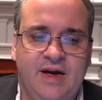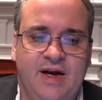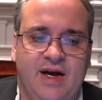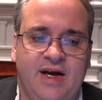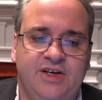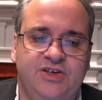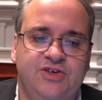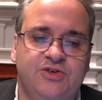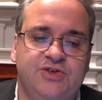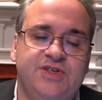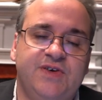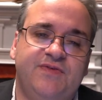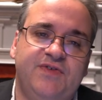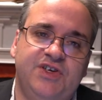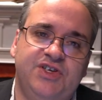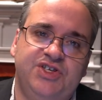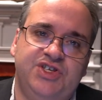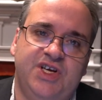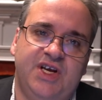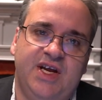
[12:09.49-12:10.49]
Uh, Joseph
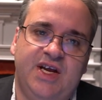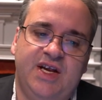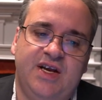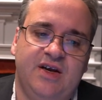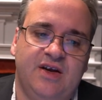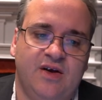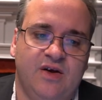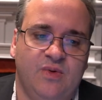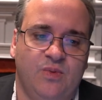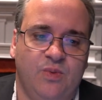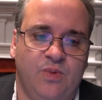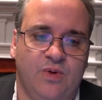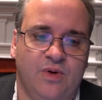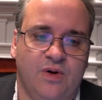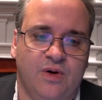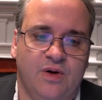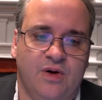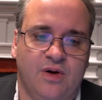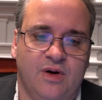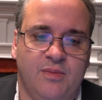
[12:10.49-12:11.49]
and Jane uh,
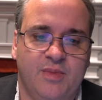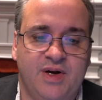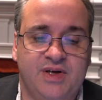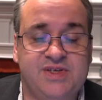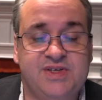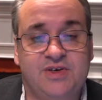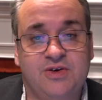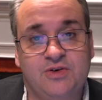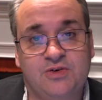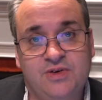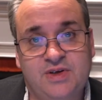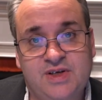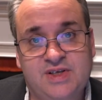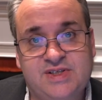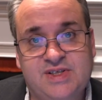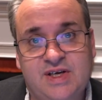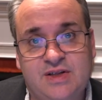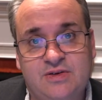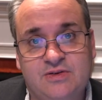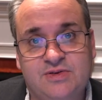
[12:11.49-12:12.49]
were amongst the
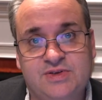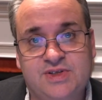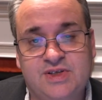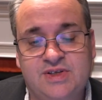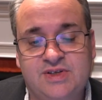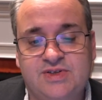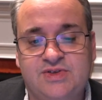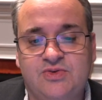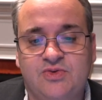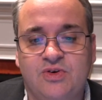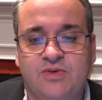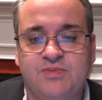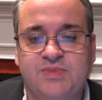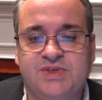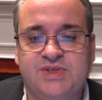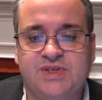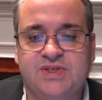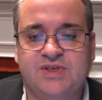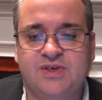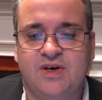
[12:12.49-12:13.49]
earliest settlers in historic
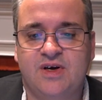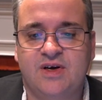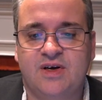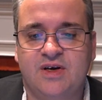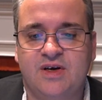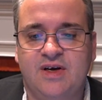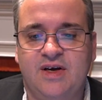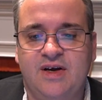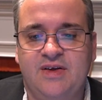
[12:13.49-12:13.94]
Mississauga,